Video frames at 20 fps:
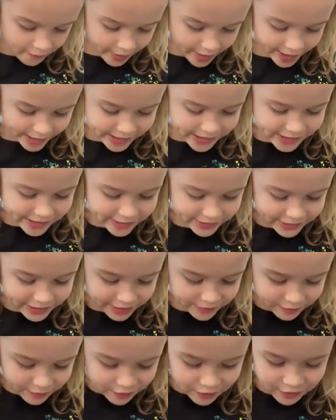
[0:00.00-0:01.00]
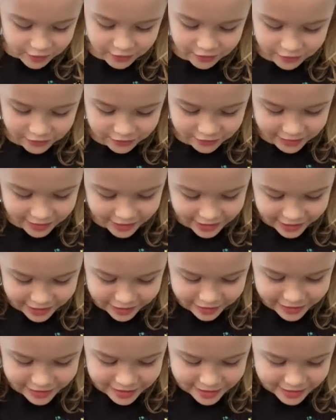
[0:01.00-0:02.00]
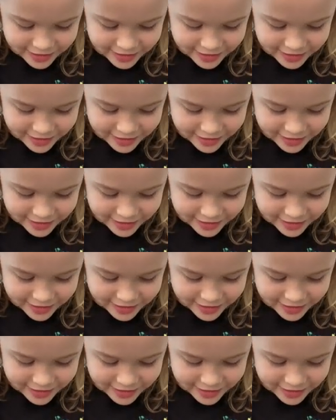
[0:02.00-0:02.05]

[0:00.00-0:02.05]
I didn't know they were all green.